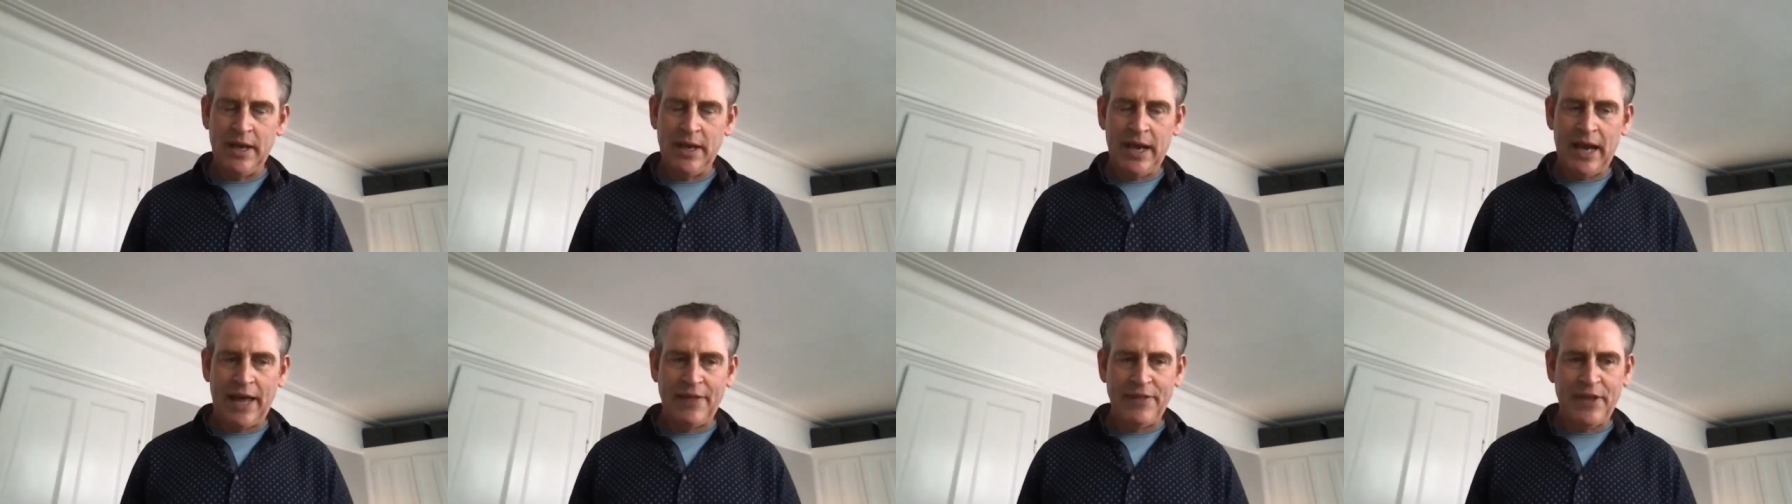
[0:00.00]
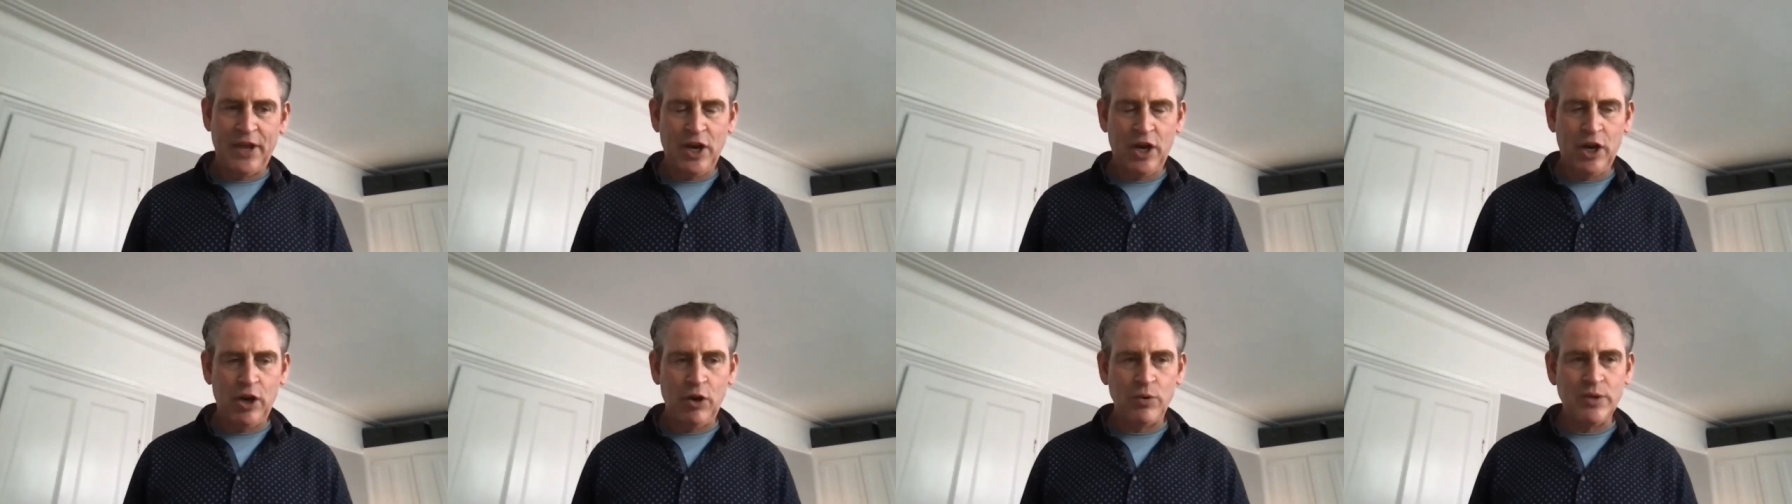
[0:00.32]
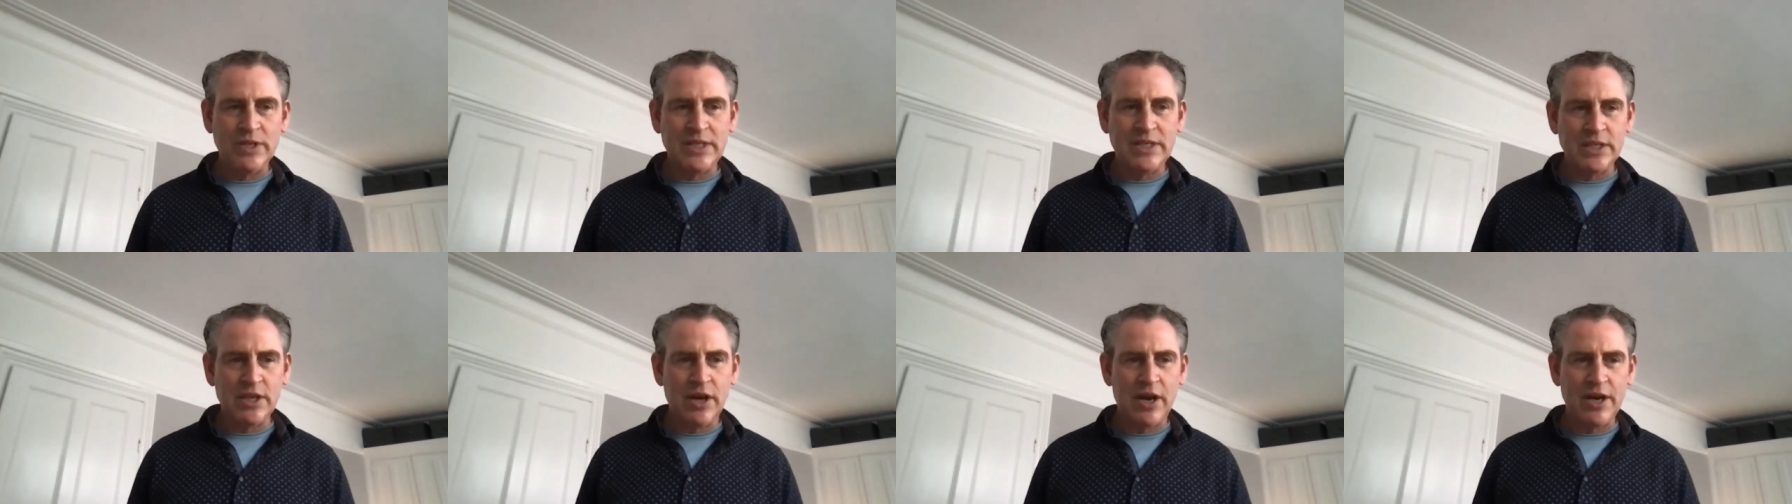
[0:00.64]
And then,
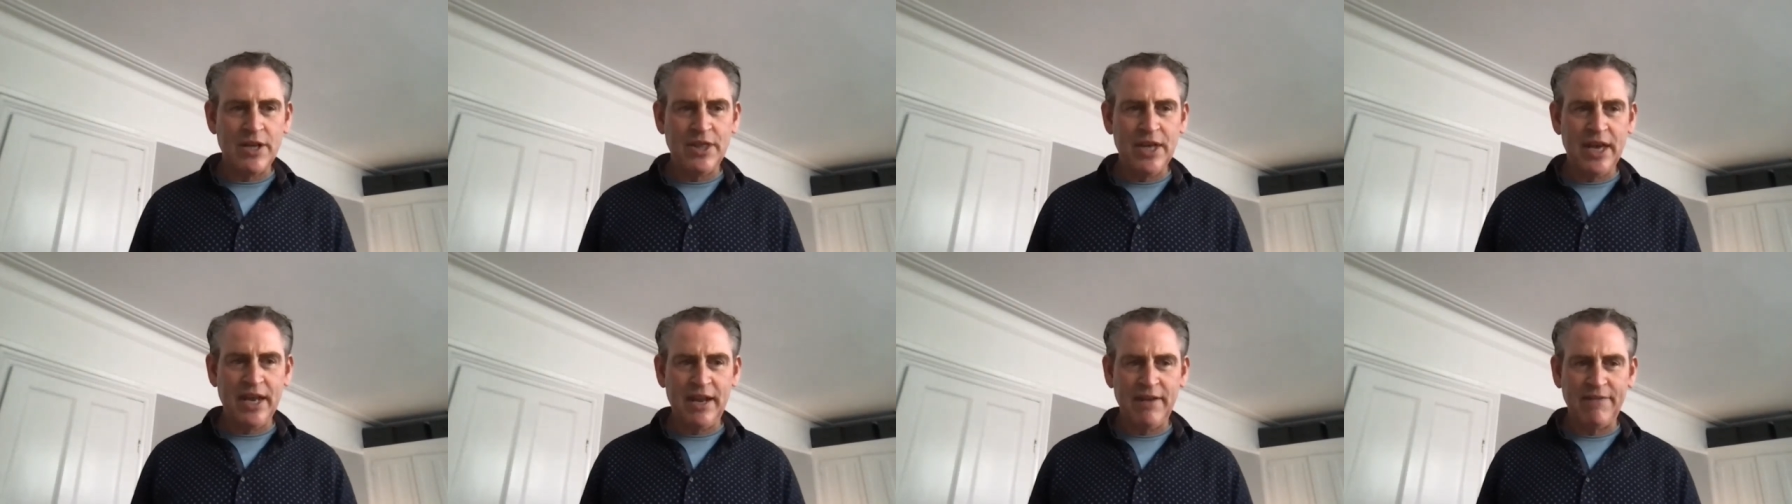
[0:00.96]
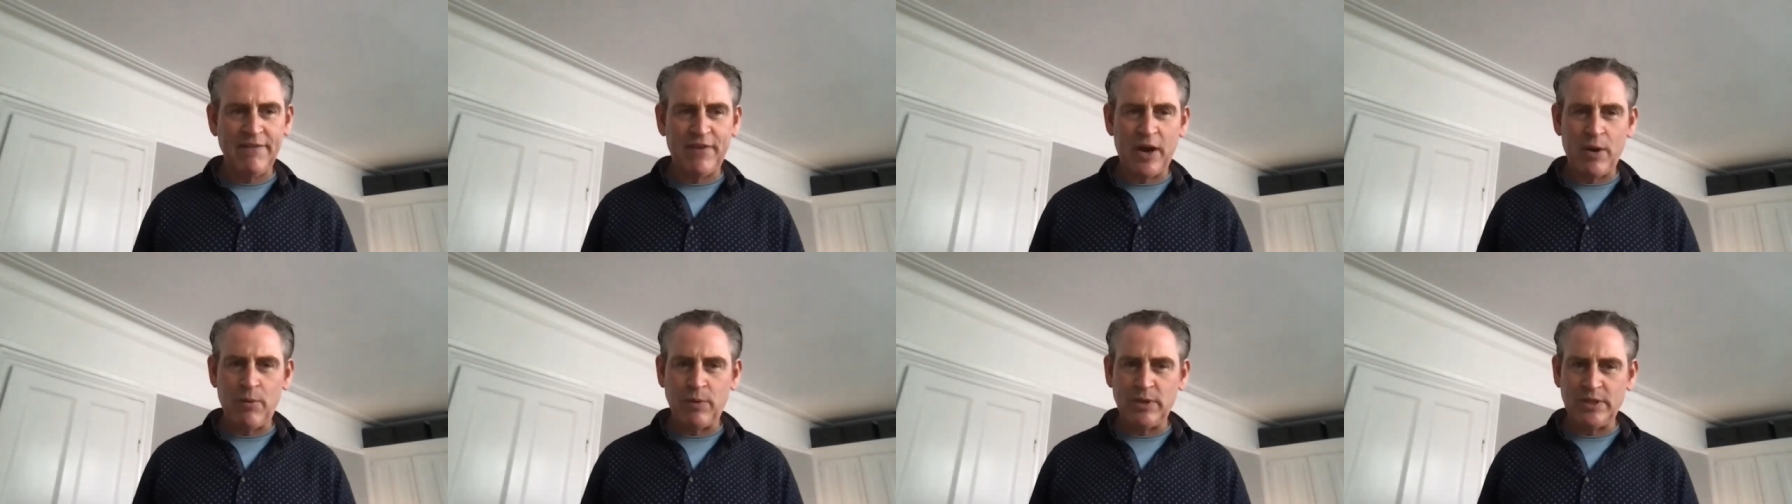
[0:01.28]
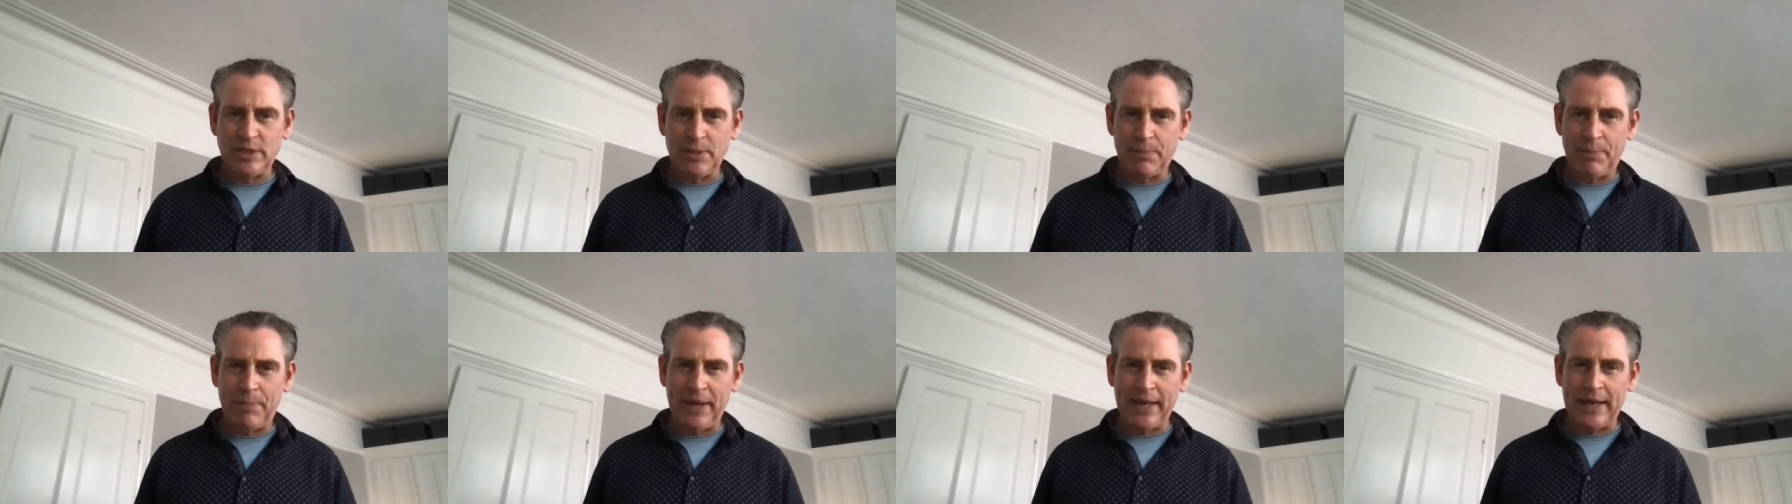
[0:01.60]
alongside that, if I were
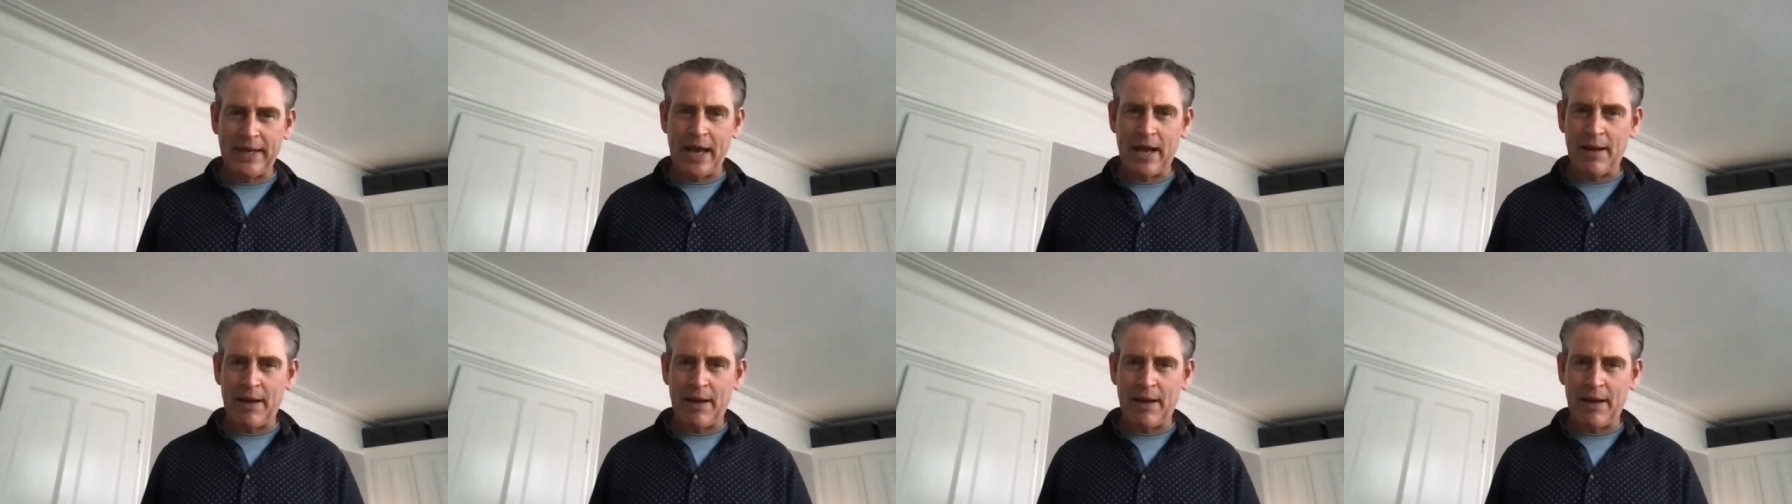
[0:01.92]
to pick